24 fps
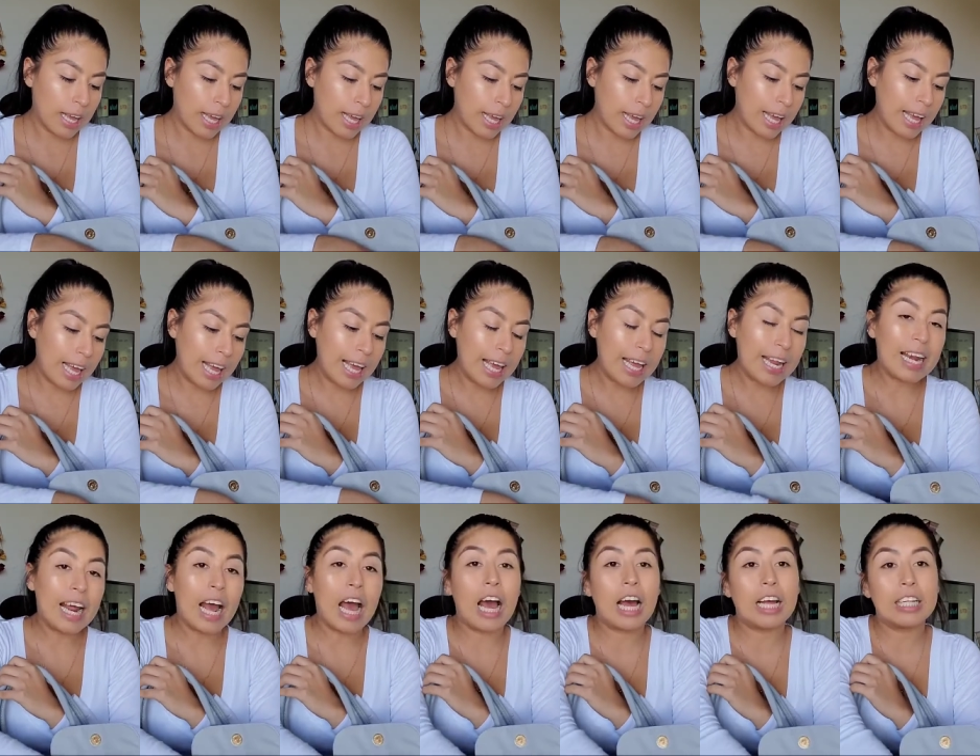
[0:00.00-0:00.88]
And
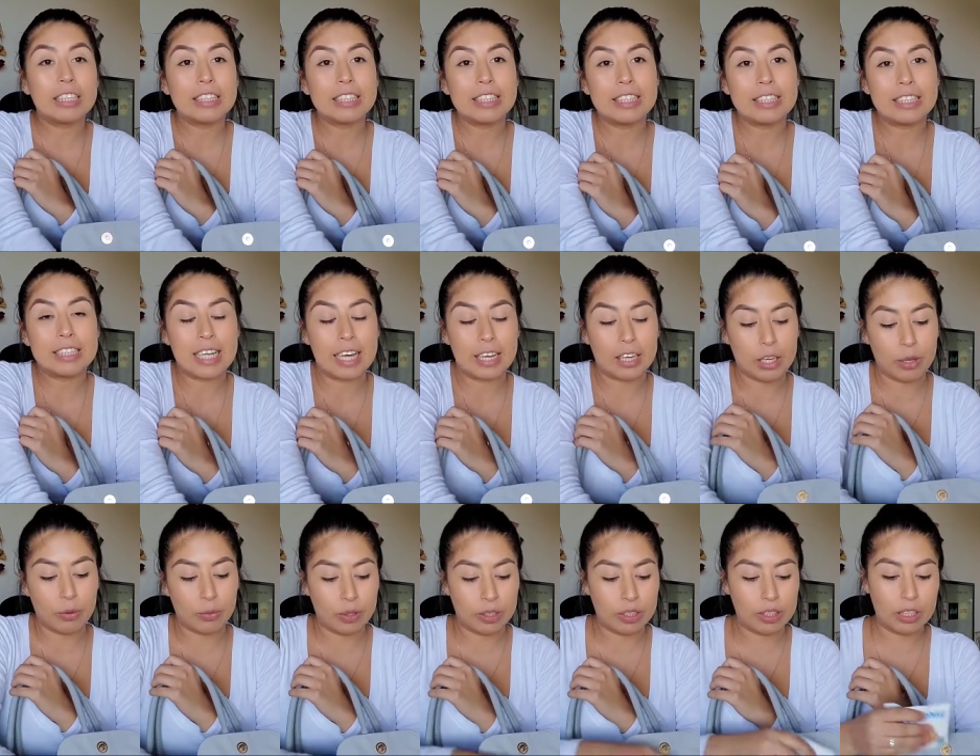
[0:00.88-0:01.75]
on the second
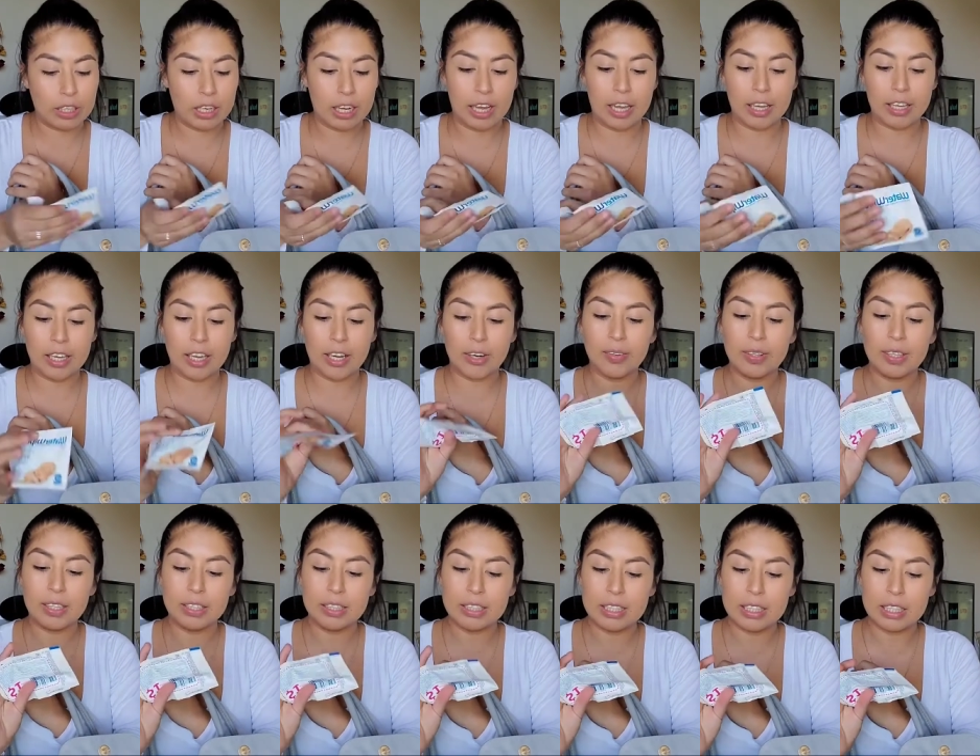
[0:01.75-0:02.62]
one I carry
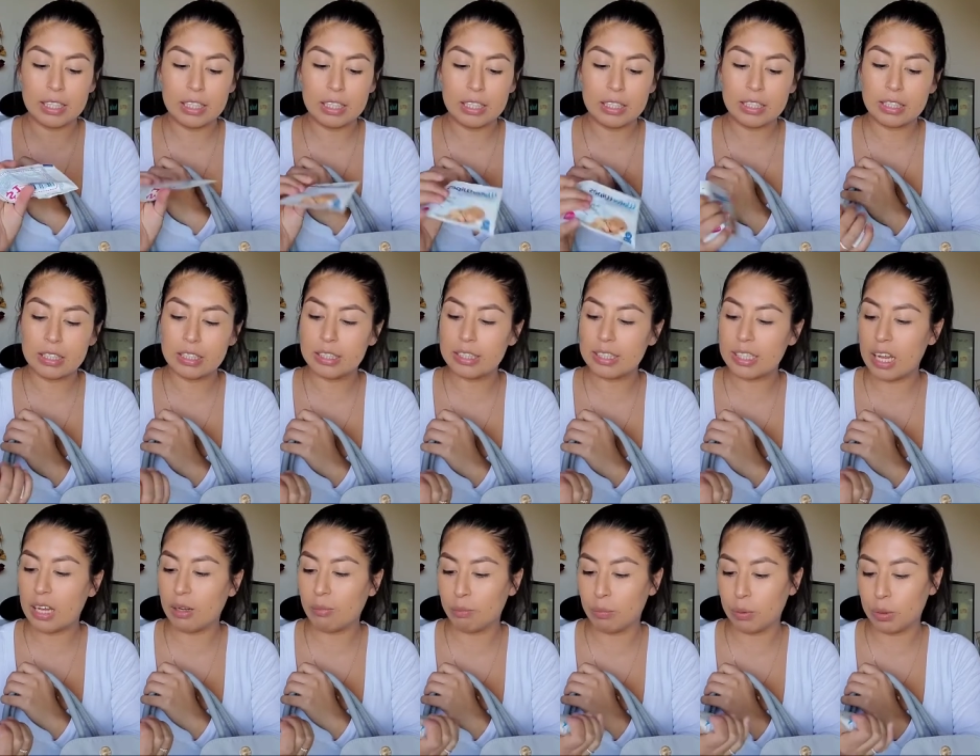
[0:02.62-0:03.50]
these
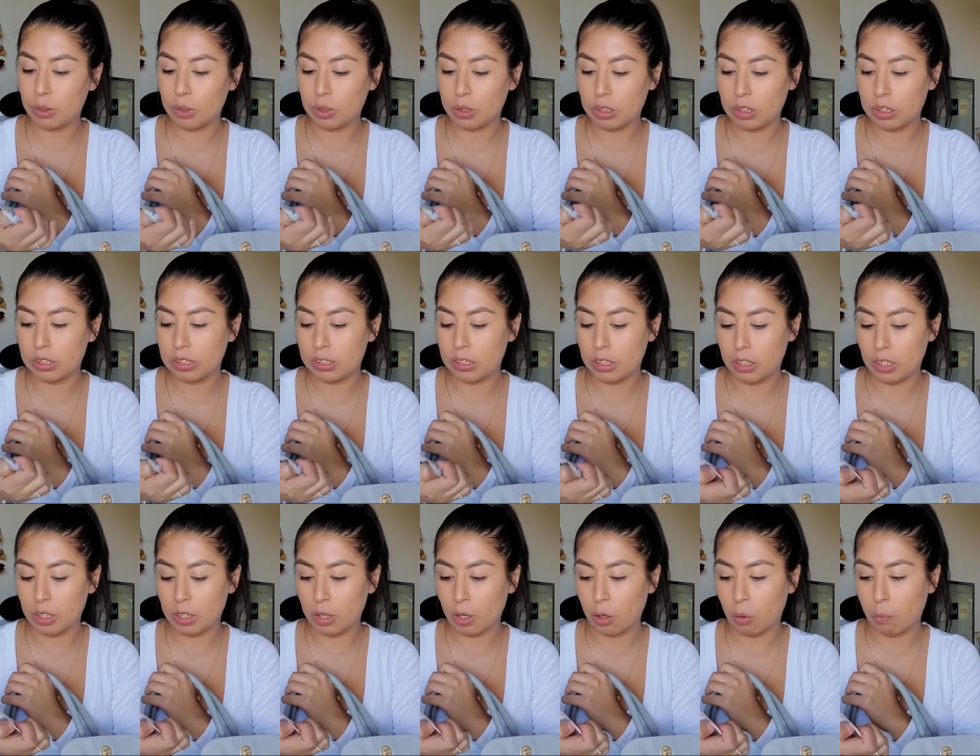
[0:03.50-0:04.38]
samples,
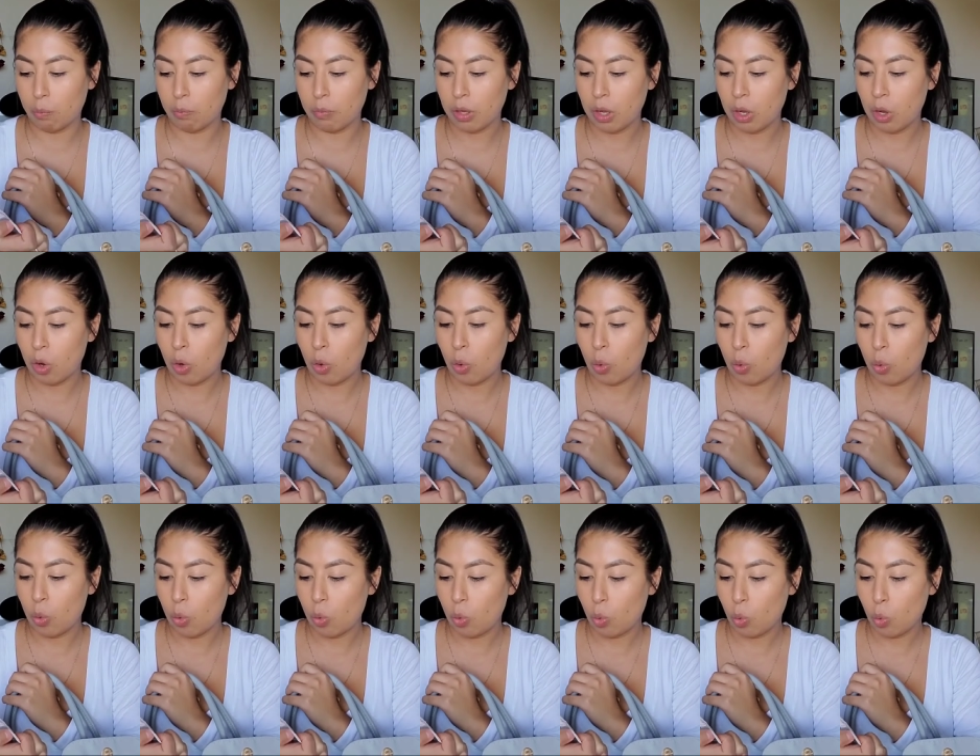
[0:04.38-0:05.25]
um
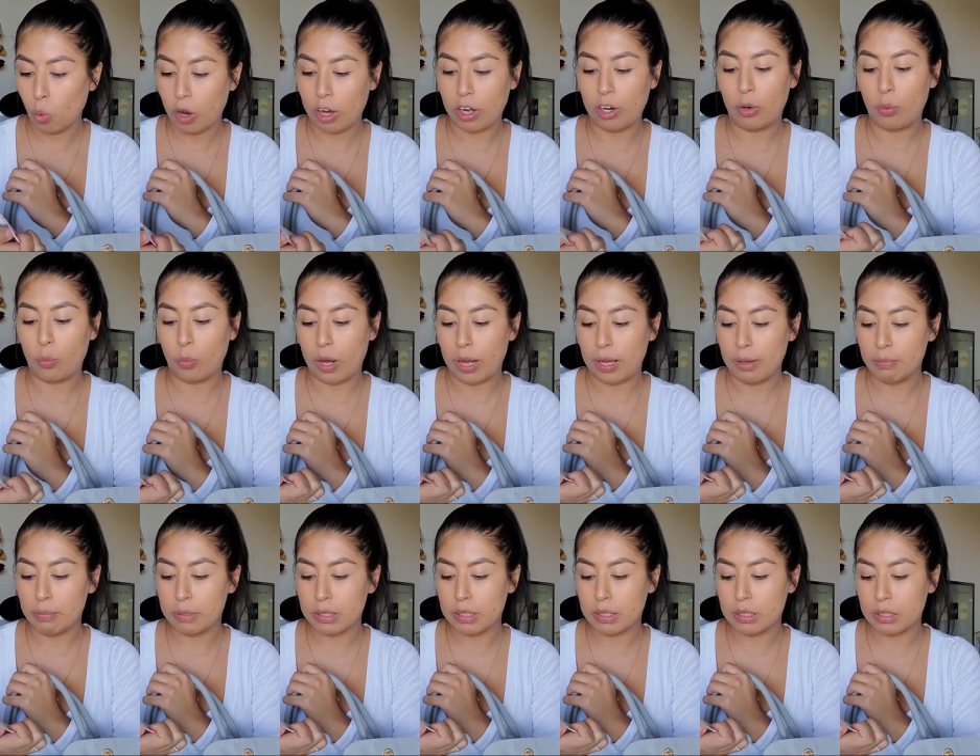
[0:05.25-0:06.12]
water
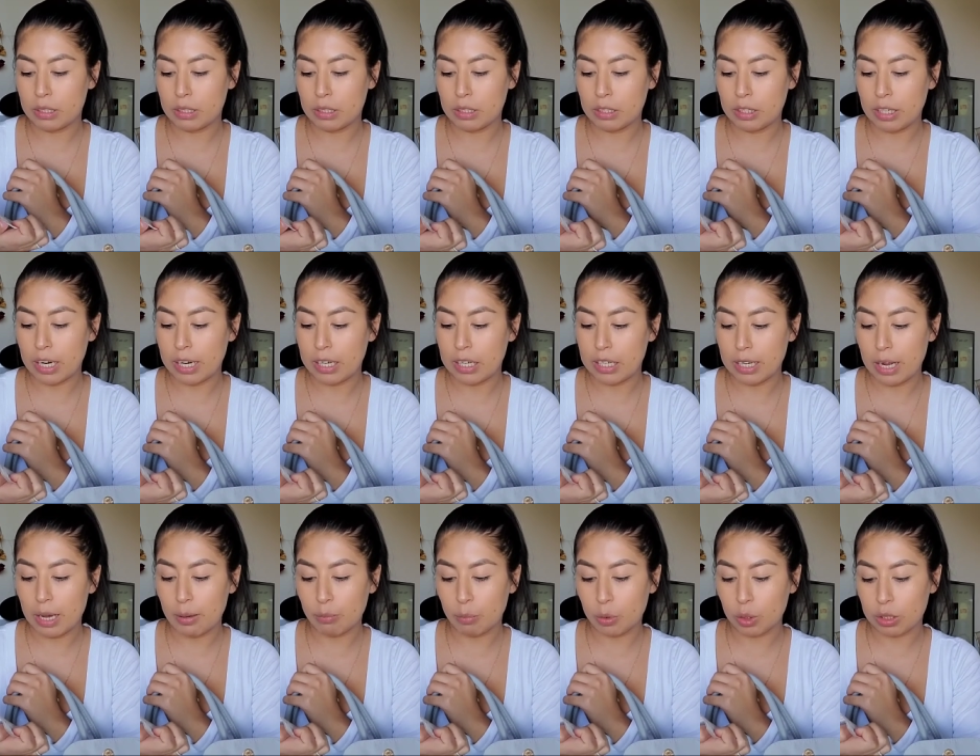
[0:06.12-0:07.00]
wipes,
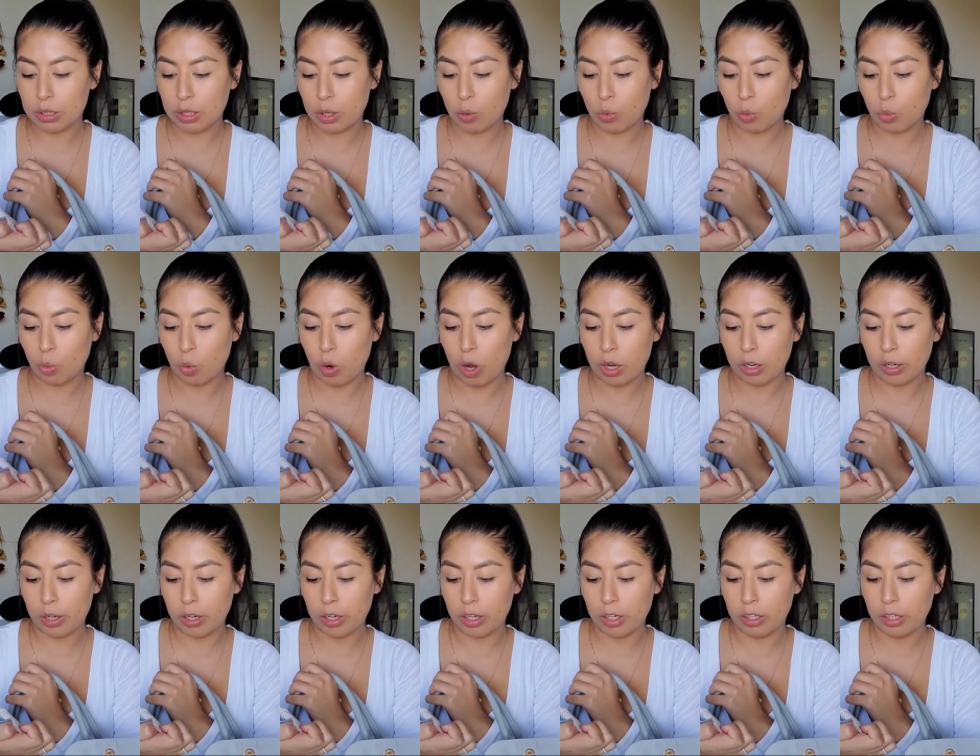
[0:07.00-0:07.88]
ninety-nine percent
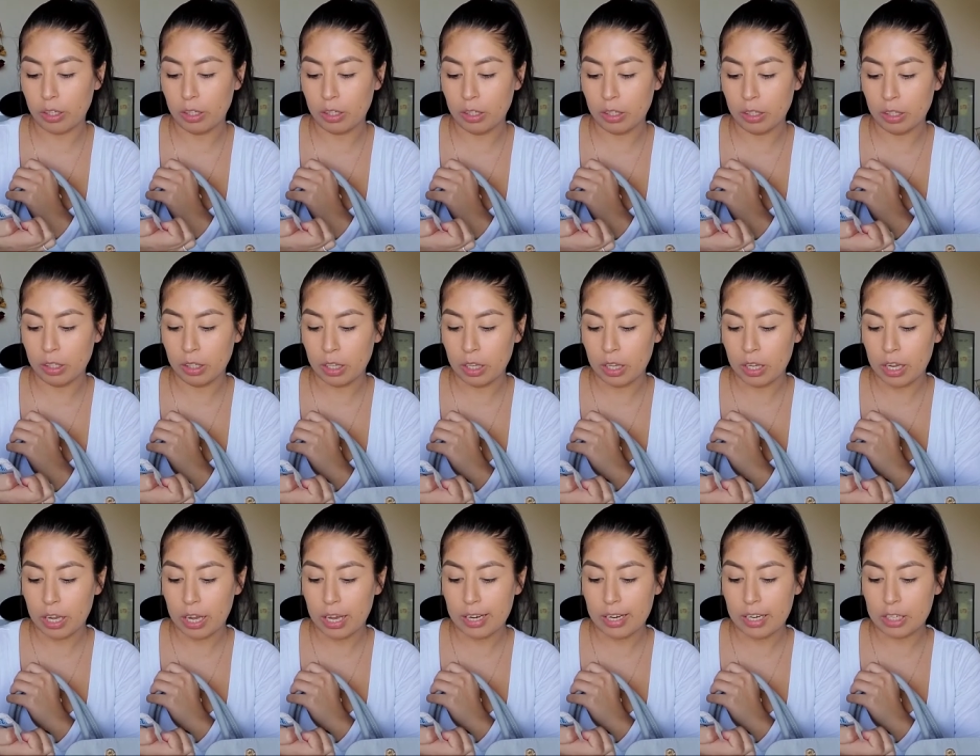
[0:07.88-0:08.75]
water,
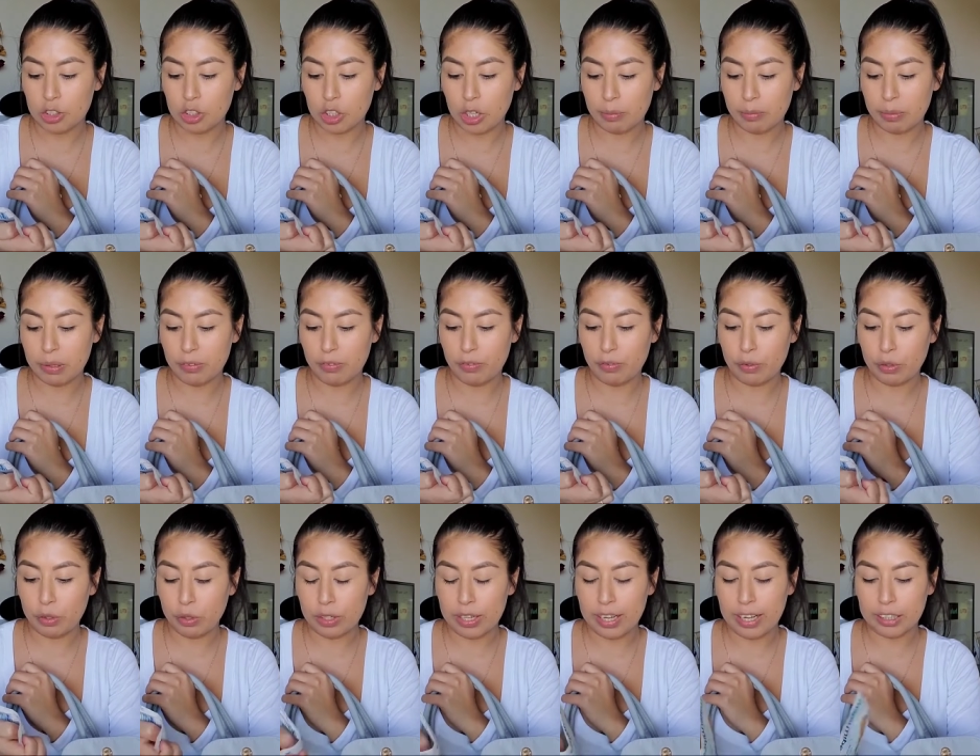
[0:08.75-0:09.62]
and a drop of
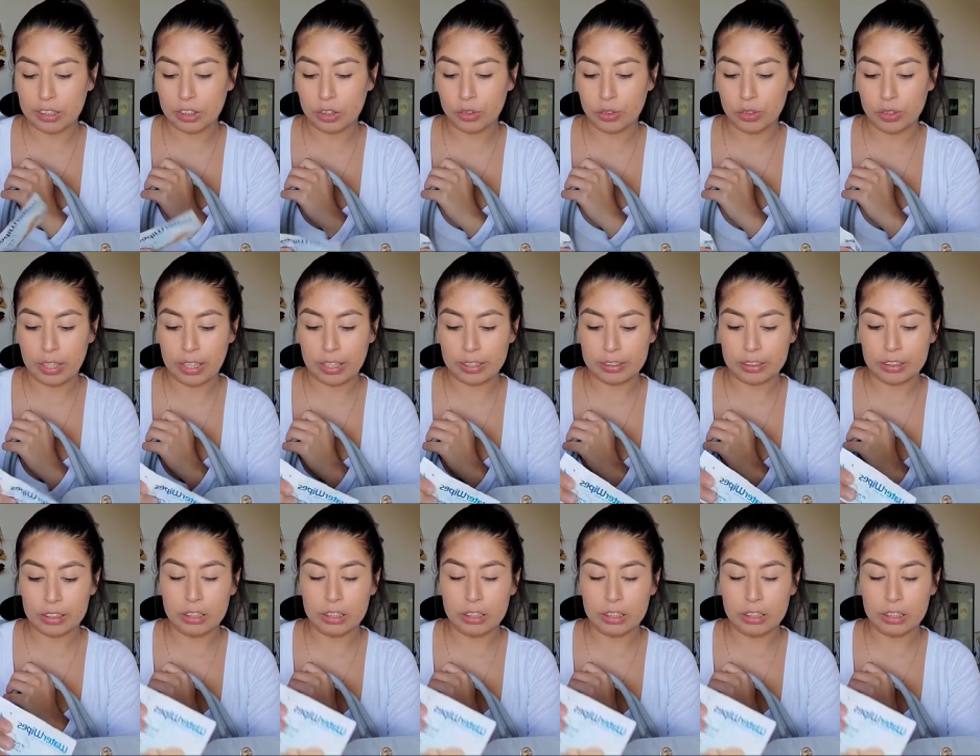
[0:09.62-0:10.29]
fruit extract.